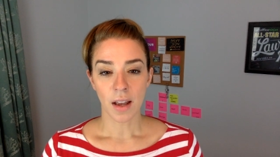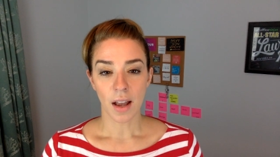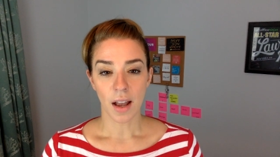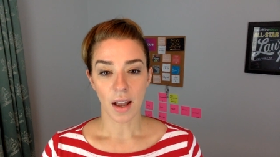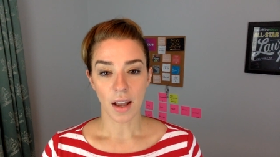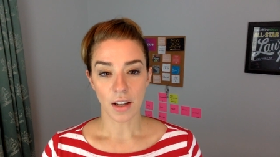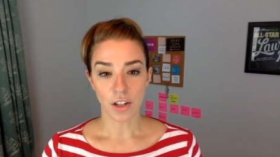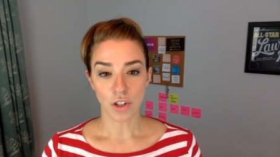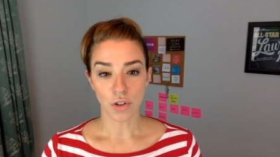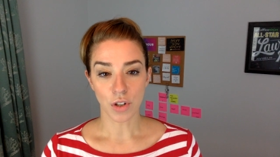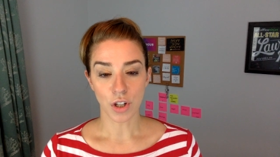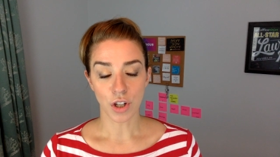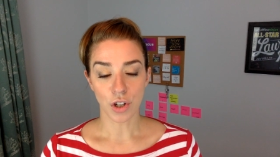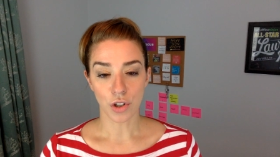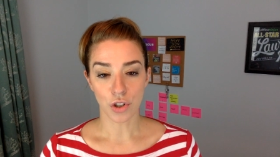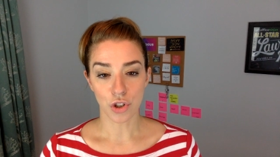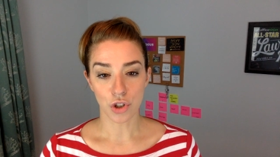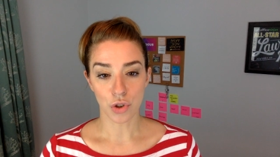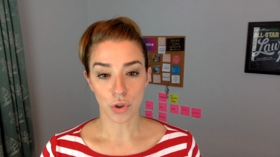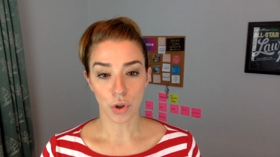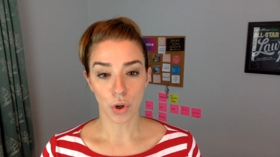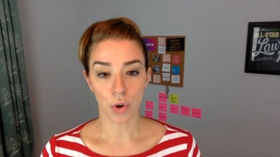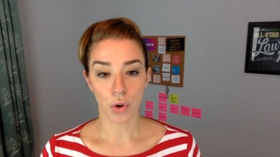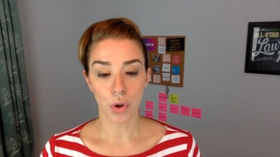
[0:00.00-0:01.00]
and you can
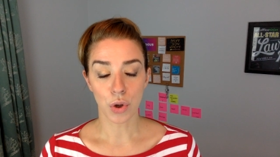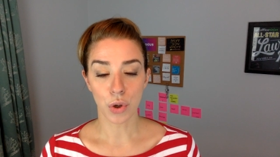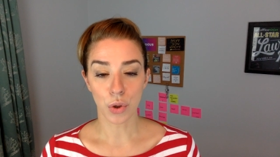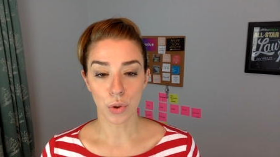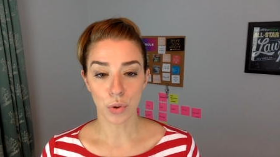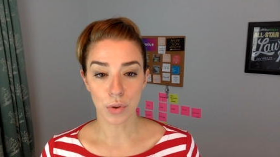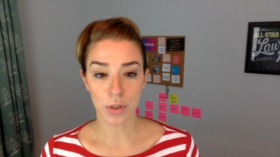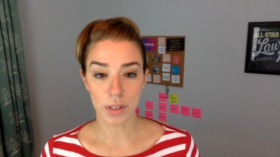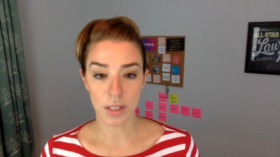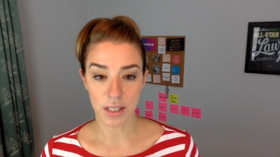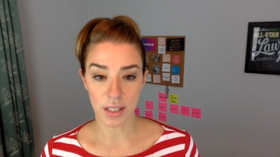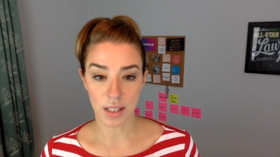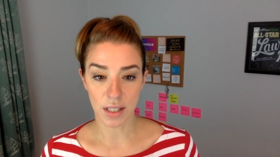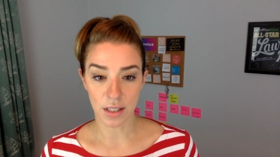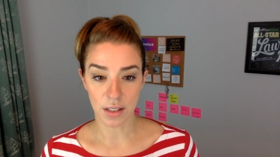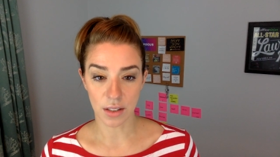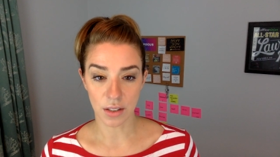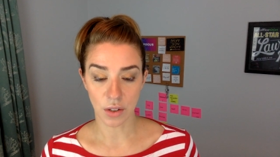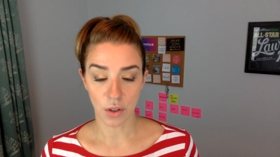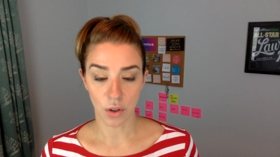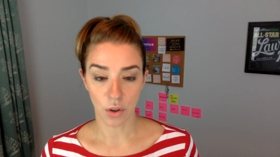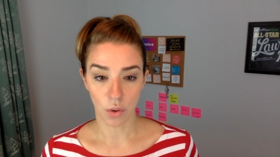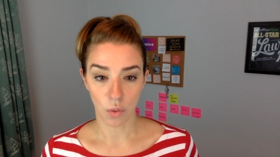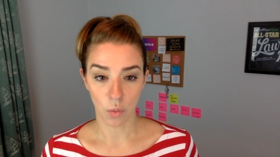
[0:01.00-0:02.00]
control who
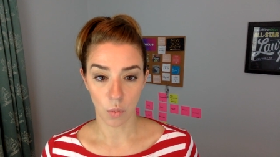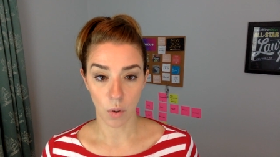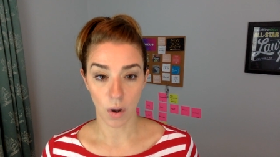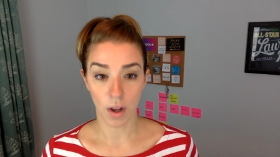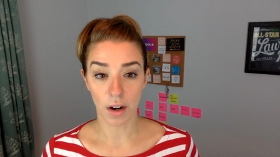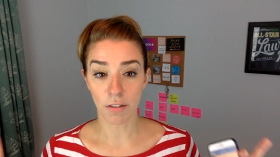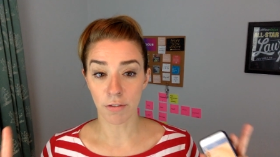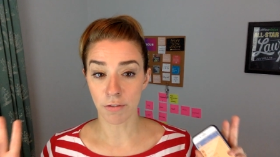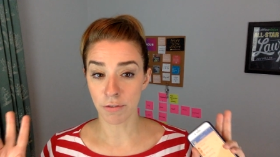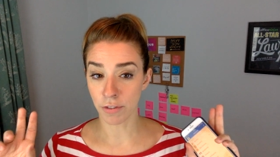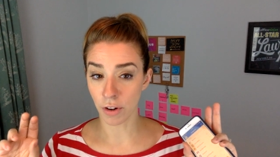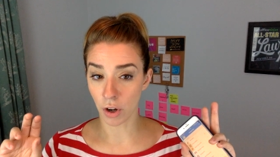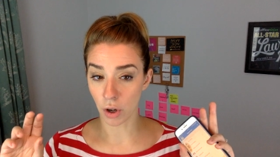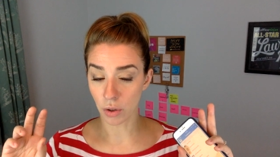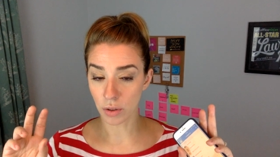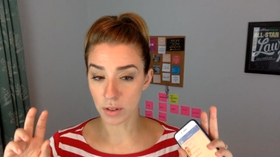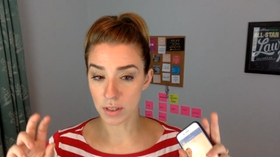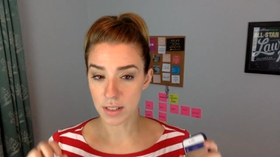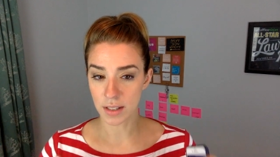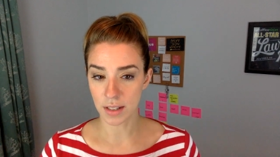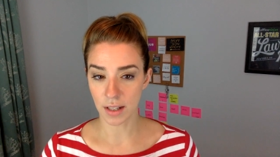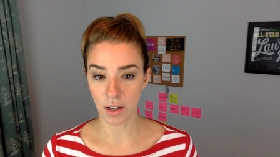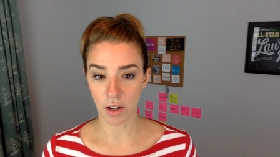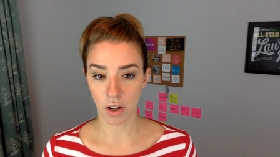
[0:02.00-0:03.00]
sees what
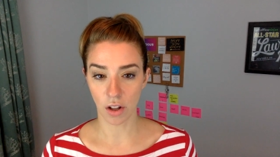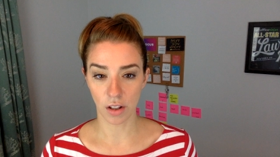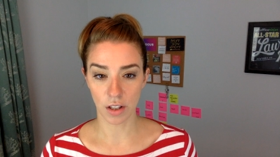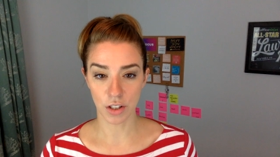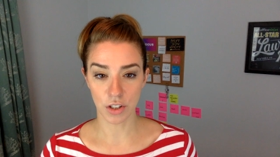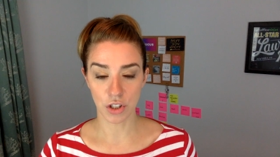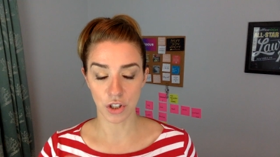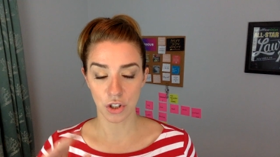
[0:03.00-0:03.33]
vaults they call it.